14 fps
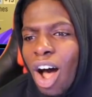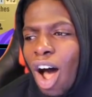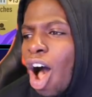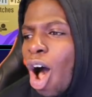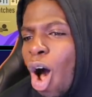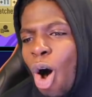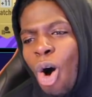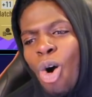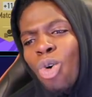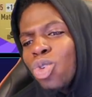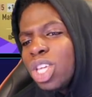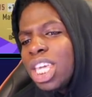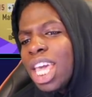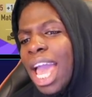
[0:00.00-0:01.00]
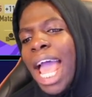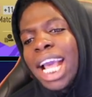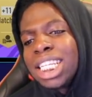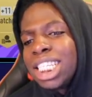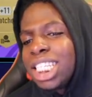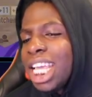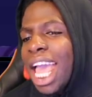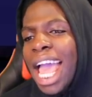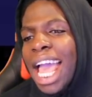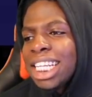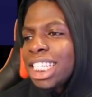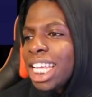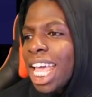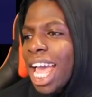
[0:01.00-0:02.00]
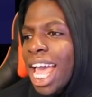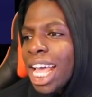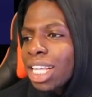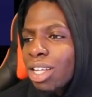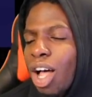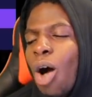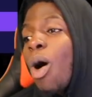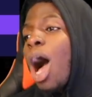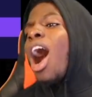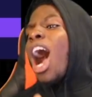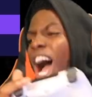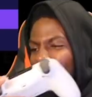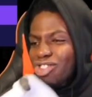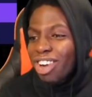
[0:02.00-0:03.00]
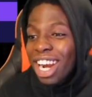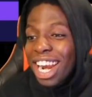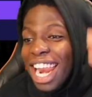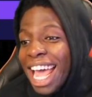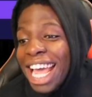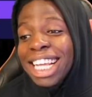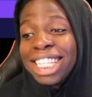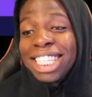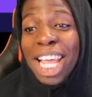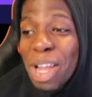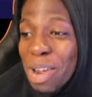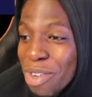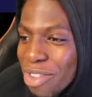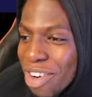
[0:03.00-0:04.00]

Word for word: Oh, yes, yes, yes. Oh, 180!